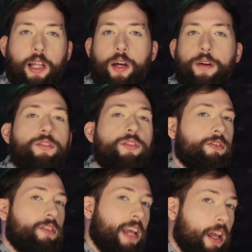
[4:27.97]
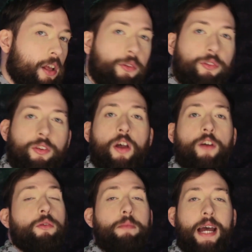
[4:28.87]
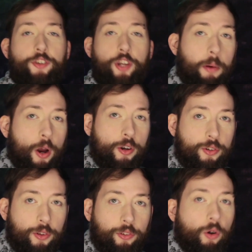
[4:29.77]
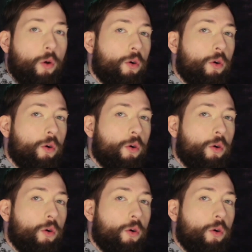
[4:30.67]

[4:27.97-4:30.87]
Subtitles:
gloves or tails for matching partials,